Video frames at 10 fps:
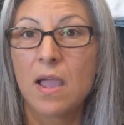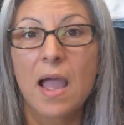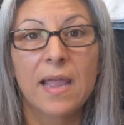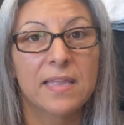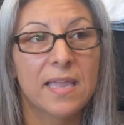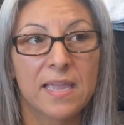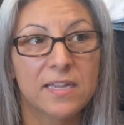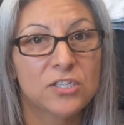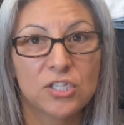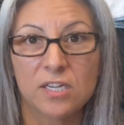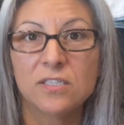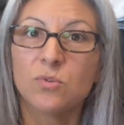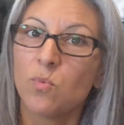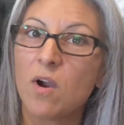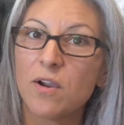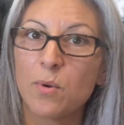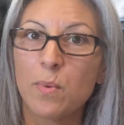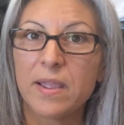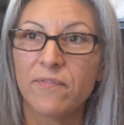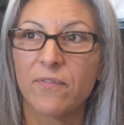I can't just walk
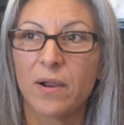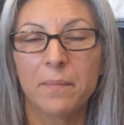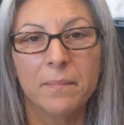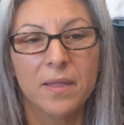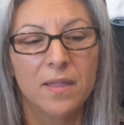away from,